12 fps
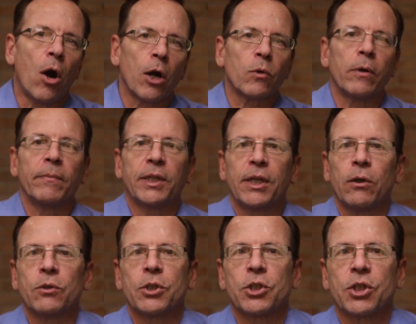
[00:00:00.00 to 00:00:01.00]
hardware and
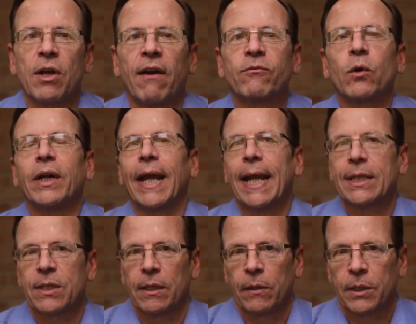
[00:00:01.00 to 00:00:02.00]
materials to software and
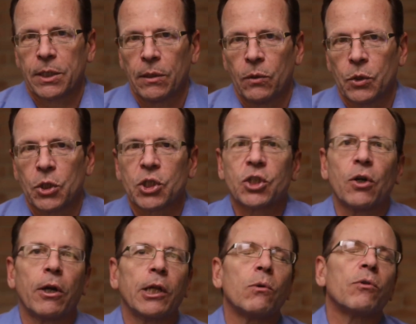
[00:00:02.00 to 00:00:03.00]
ancillary solutions,
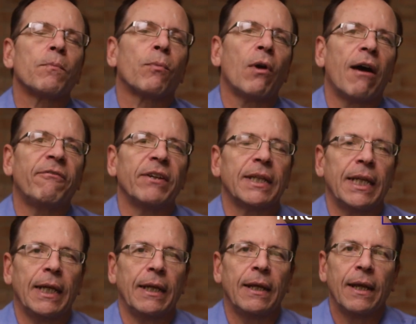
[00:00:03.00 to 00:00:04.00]
starting with Profit
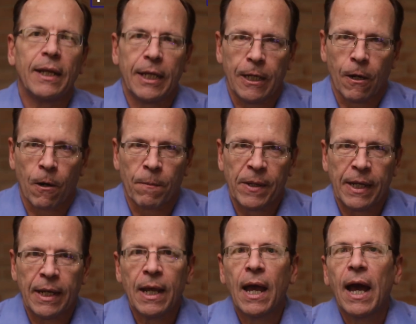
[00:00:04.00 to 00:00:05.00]
Key
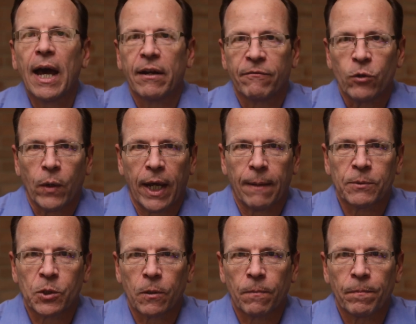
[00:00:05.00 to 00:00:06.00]
ERP out of New
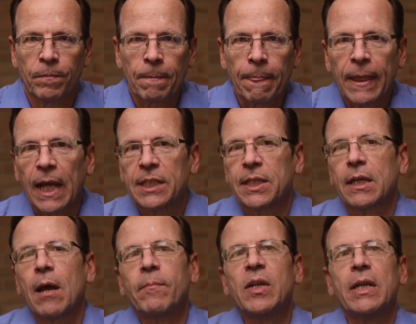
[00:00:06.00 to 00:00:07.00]
Hampshire. As the
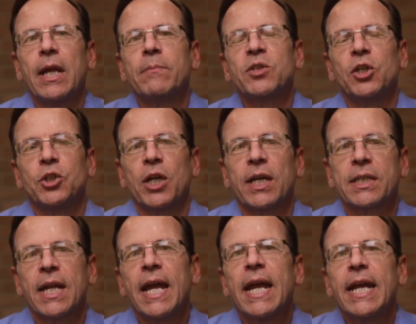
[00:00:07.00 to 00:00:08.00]
company name
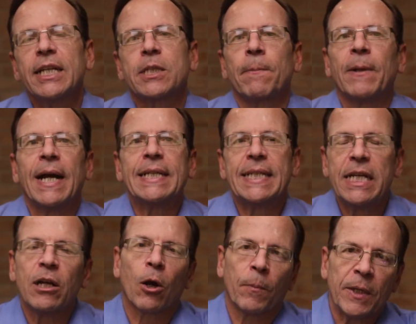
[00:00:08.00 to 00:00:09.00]
suggests, it supplies
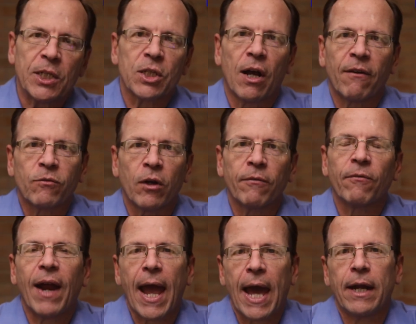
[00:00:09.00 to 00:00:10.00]
ERP software
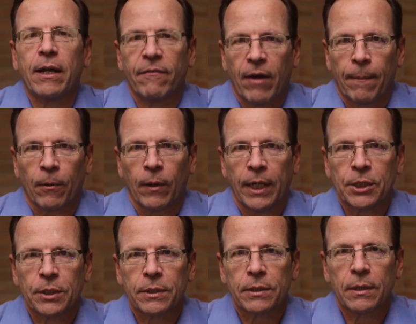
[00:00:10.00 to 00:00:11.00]
for additive
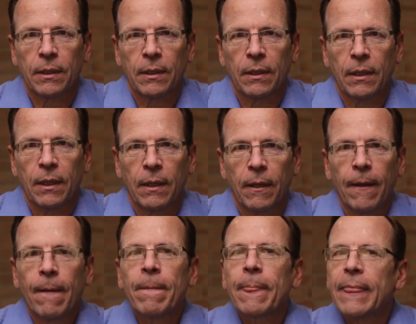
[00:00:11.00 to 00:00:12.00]
operations.
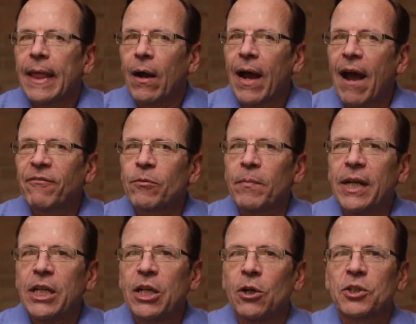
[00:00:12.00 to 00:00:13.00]
Now, after
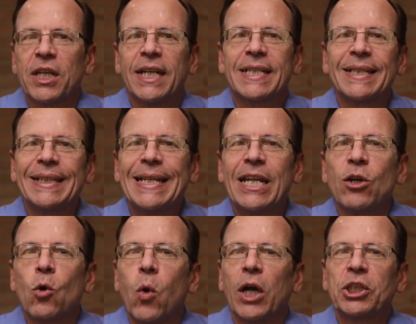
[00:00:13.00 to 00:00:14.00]
many years, its leading
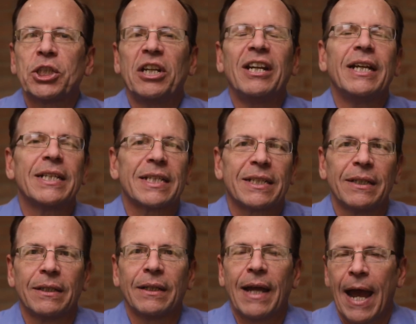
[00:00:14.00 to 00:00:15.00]
question is
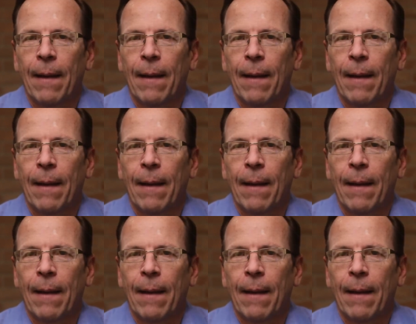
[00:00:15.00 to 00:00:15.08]
still